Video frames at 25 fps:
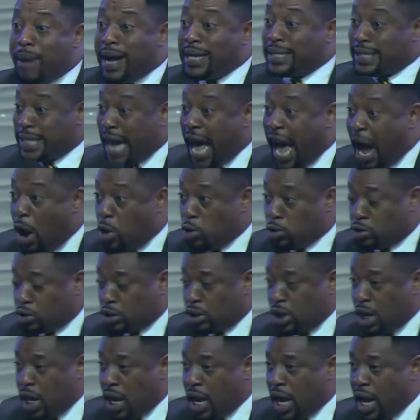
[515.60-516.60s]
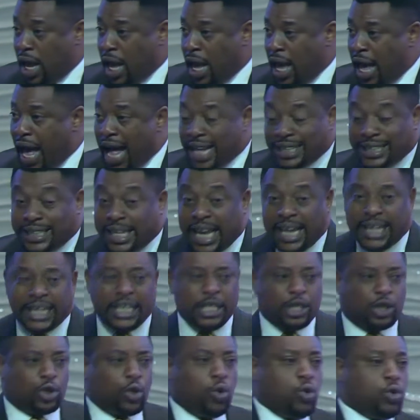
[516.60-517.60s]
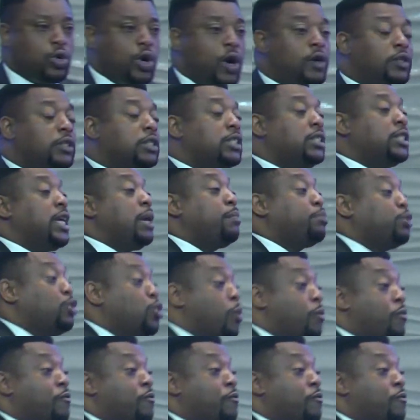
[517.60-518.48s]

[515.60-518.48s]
man's house and take his good except you